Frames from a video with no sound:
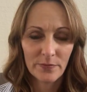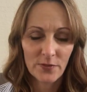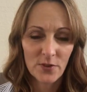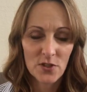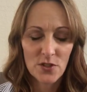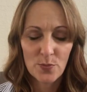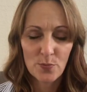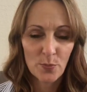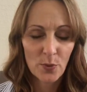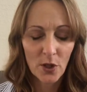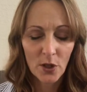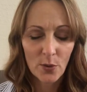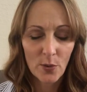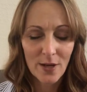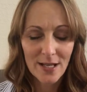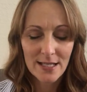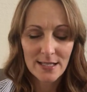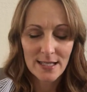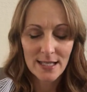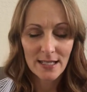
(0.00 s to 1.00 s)
first book
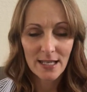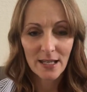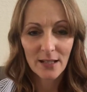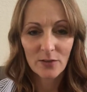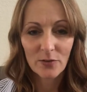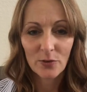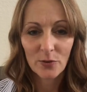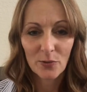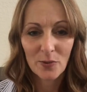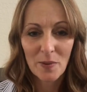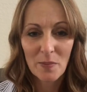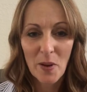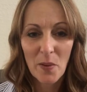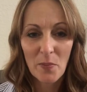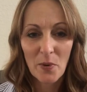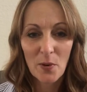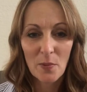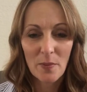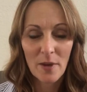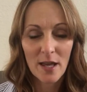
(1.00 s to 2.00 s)
was. I can't even
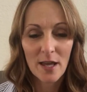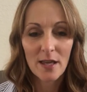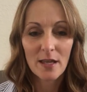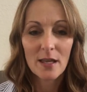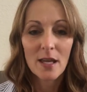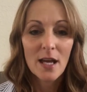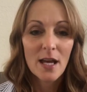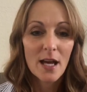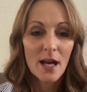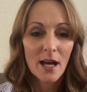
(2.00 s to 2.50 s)
remember, but